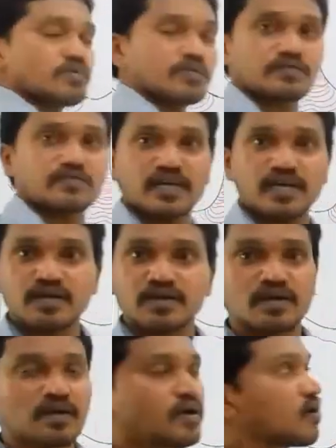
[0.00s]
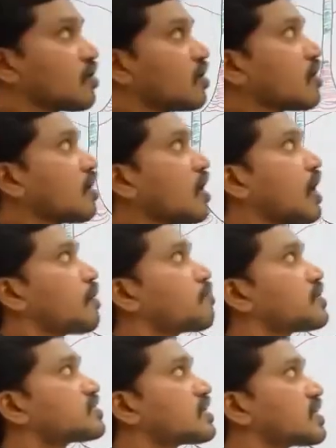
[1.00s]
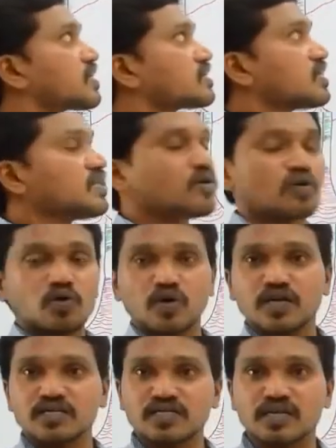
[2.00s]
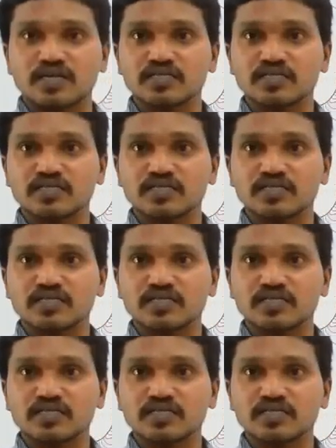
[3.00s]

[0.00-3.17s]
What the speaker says: there, upper sulcus and lower sulcus.